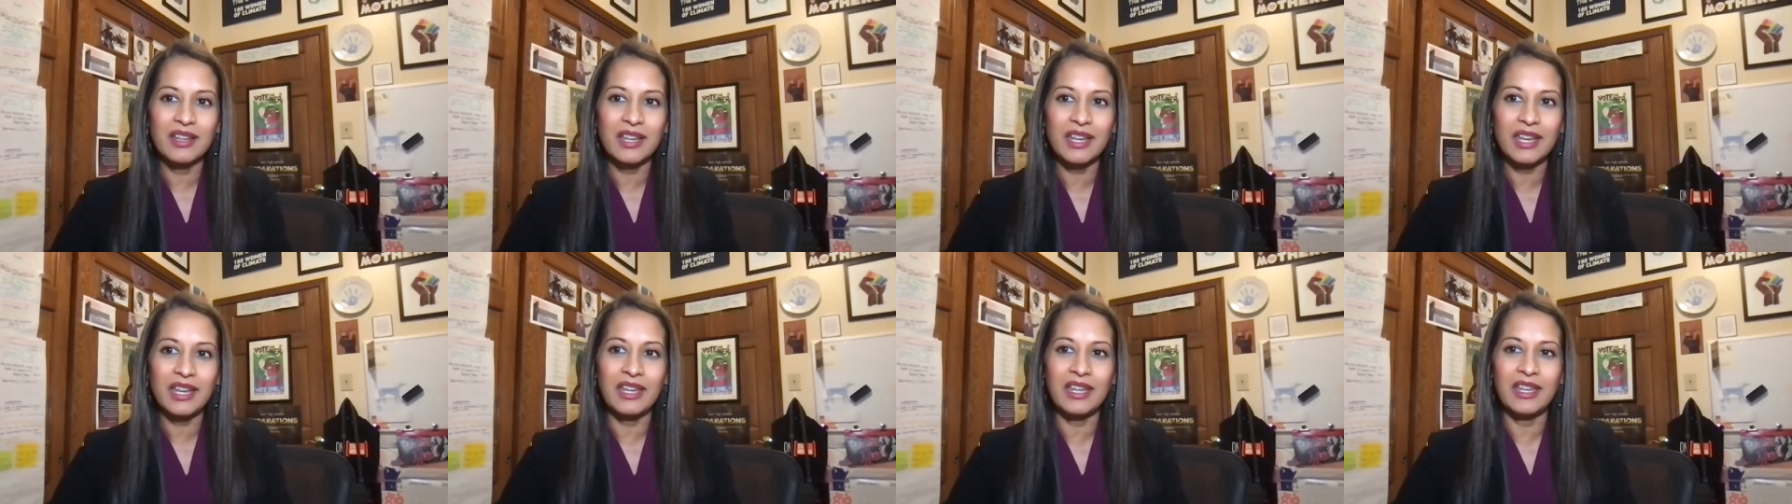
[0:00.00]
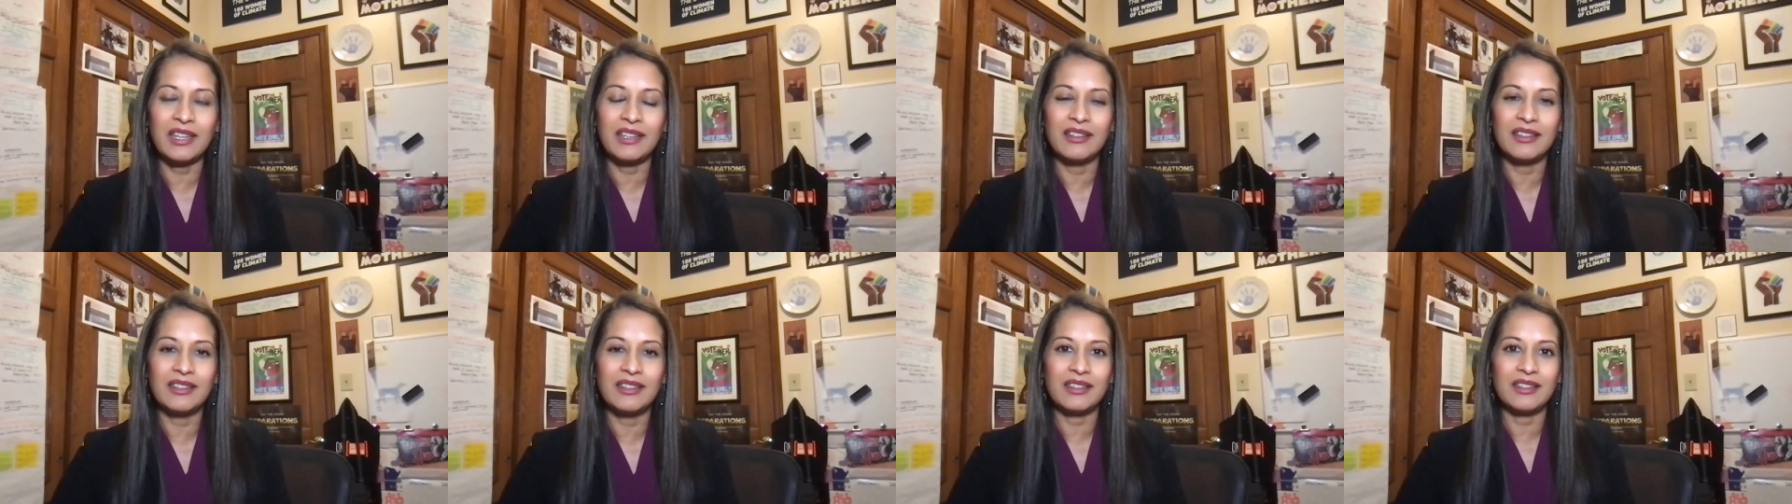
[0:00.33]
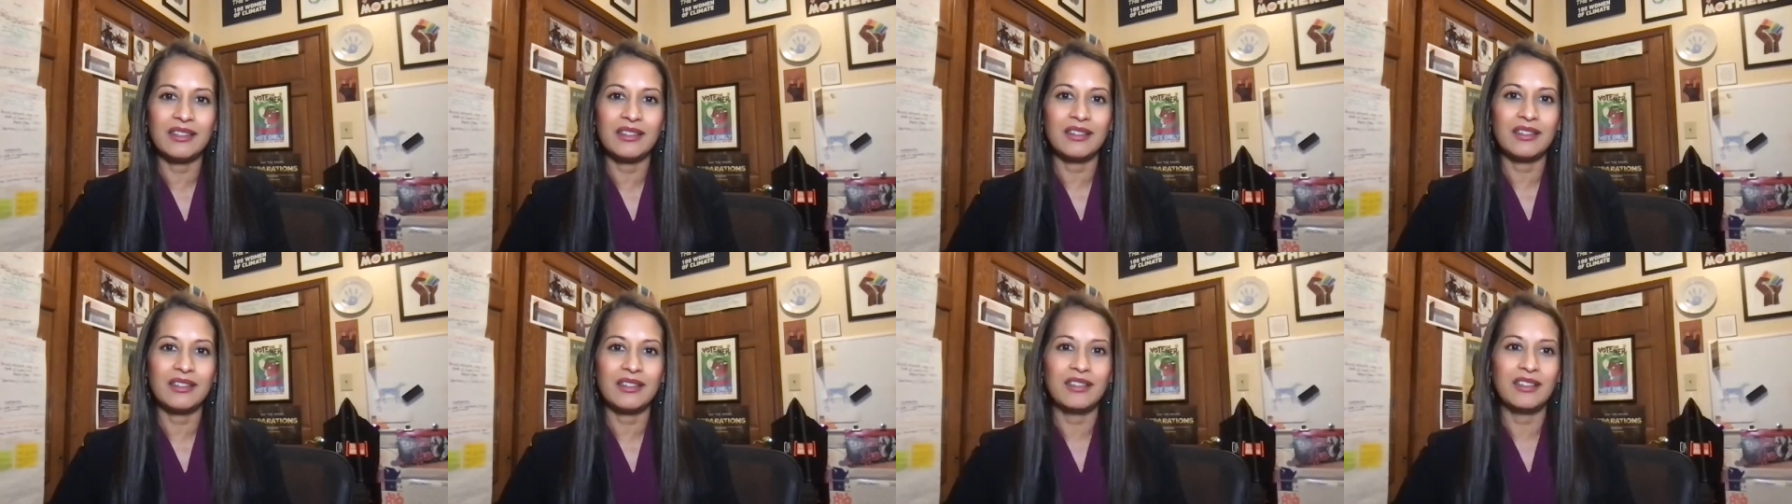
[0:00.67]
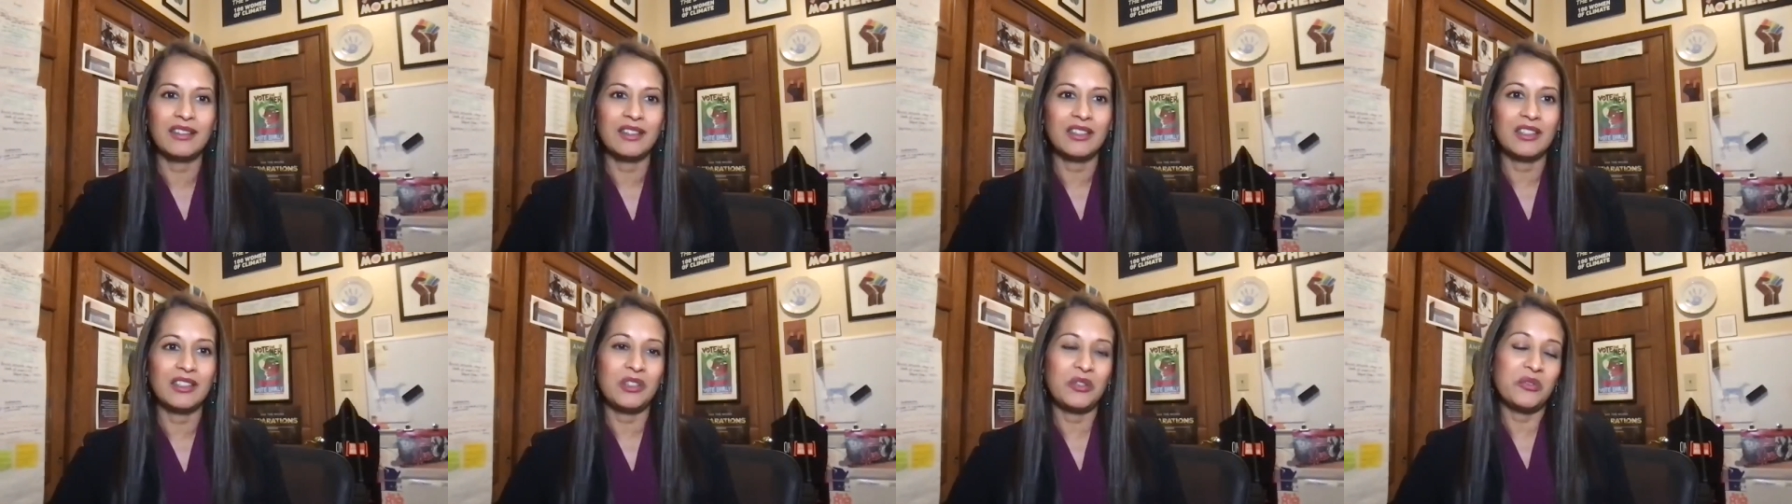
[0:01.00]
and
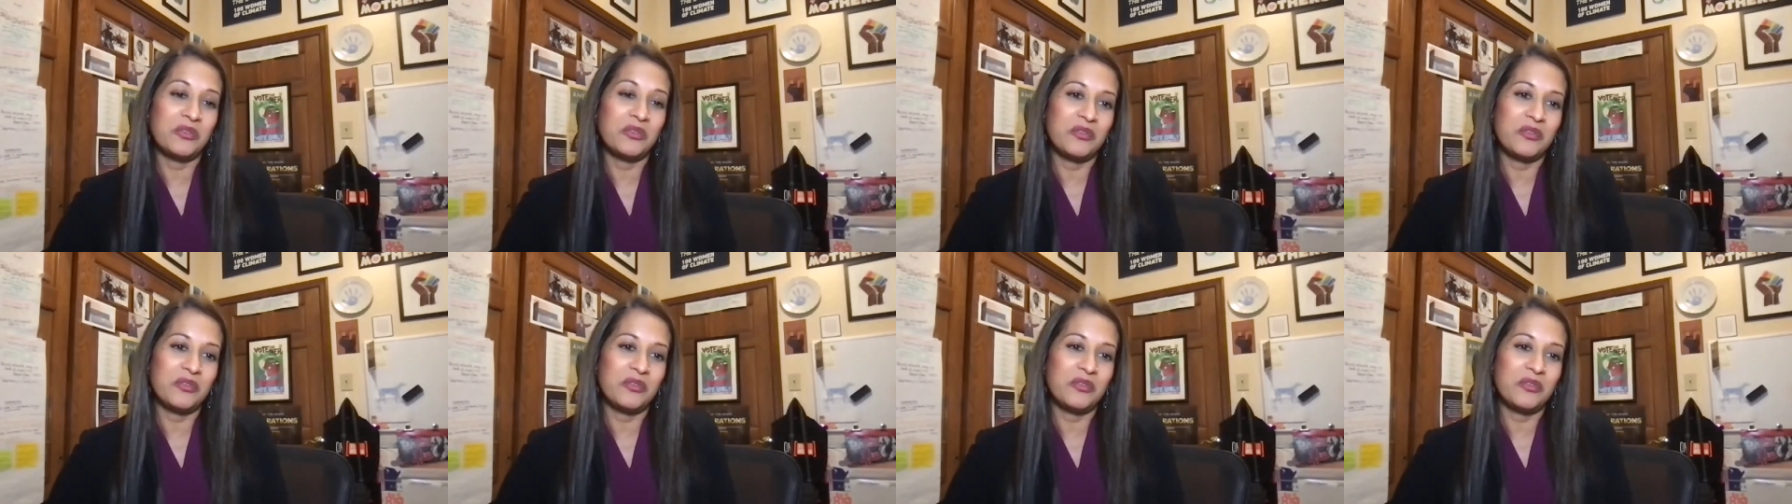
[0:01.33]
you